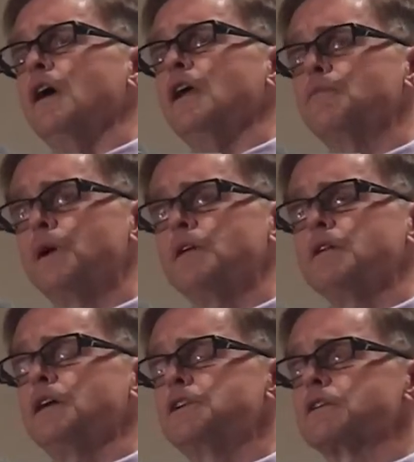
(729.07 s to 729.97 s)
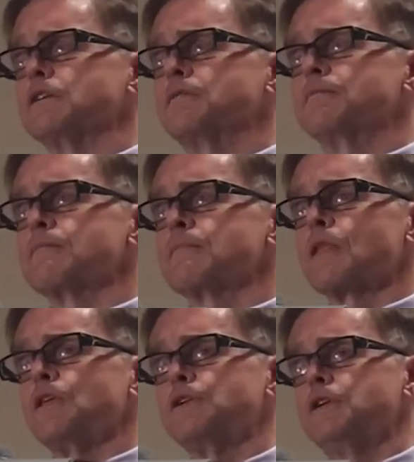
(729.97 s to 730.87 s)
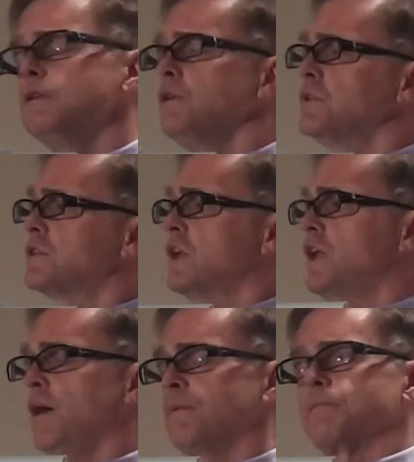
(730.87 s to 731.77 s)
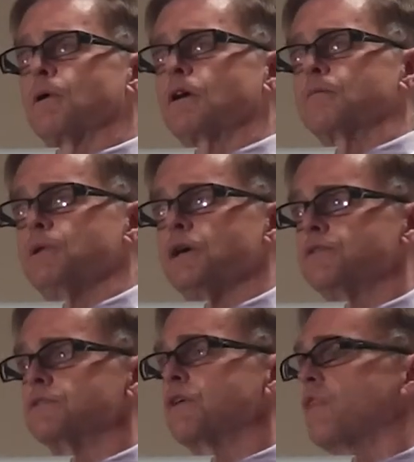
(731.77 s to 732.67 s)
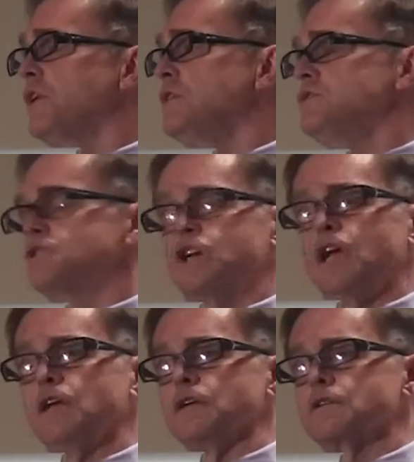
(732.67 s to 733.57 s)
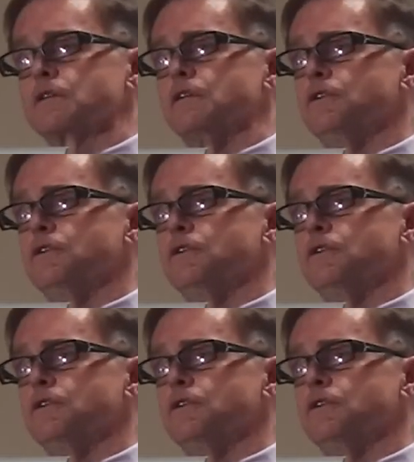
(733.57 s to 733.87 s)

In regulation, you're dealing with dynamic marketplaces. Things change.